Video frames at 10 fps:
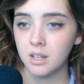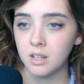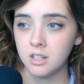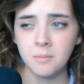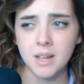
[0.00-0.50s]

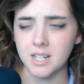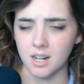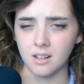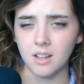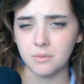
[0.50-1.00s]
Not my
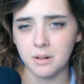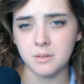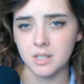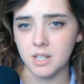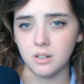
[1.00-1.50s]
entire life. When I
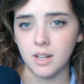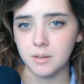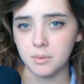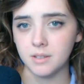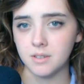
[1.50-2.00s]
was little, I
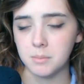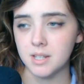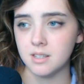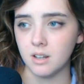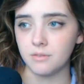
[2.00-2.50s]
believed in
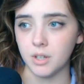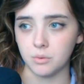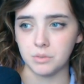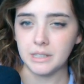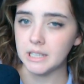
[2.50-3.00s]
myself, like
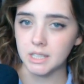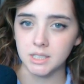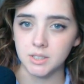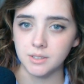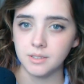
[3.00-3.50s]
really
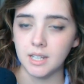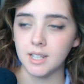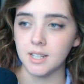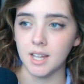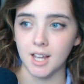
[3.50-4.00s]
little. And
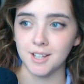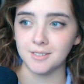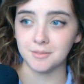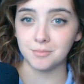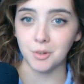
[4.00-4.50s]
then like I,
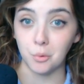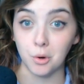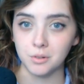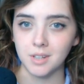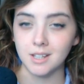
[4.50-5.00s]
the
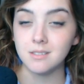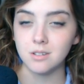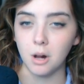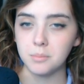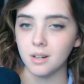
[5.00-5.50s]
world like
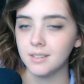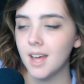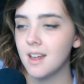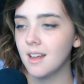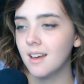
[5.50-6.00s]
stomped on
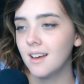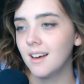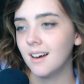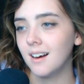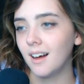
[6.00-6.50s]
that.
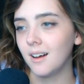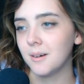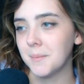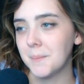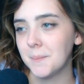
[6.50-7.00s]

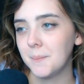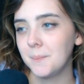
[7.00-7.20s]
Um,